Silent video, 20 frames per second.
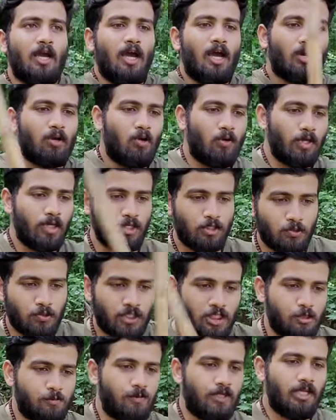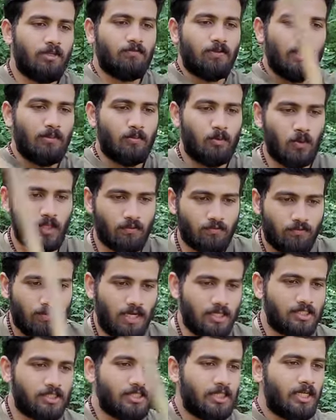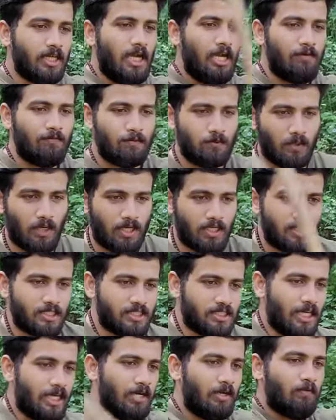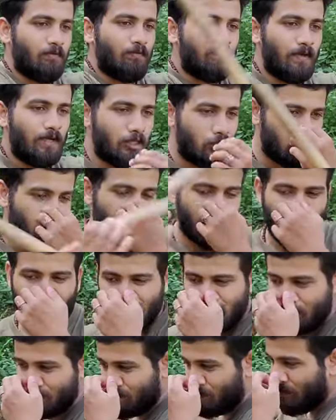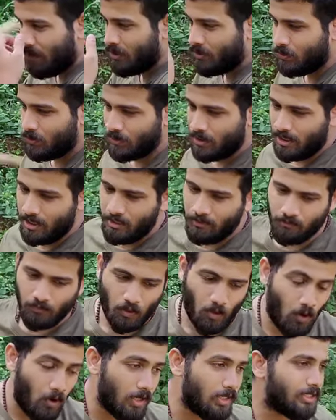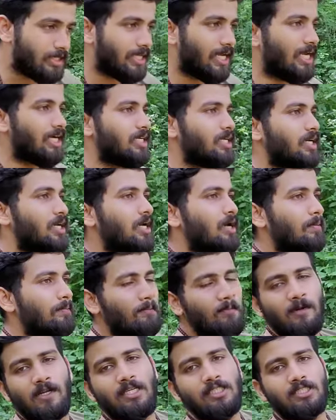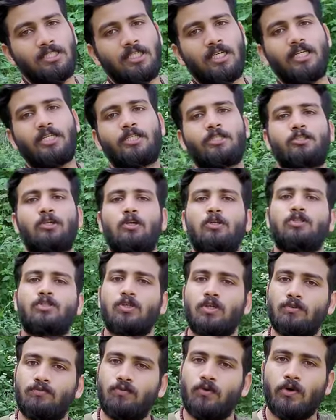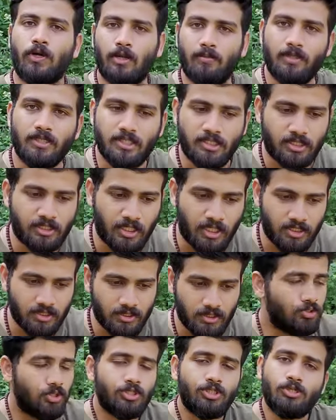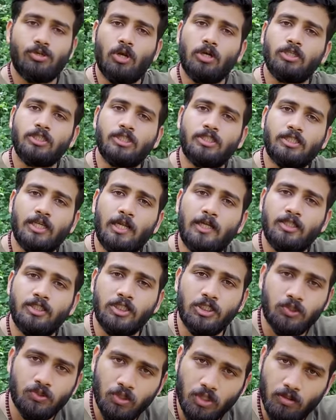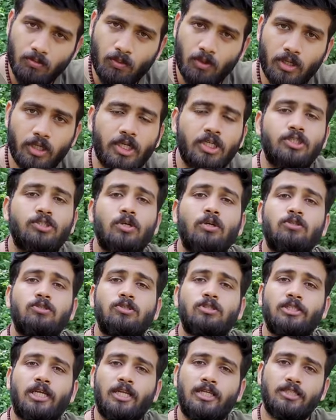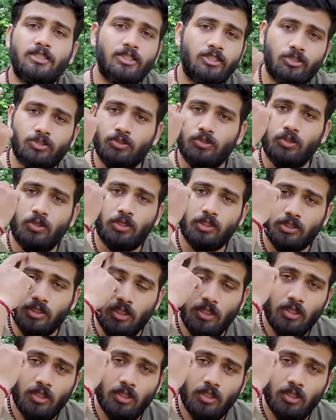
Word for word: according to the speed if I am going faster I have to understand when to catch when to leave all that plus it is also a forearm exercise so it's not just challenging to your body it's also challenging to your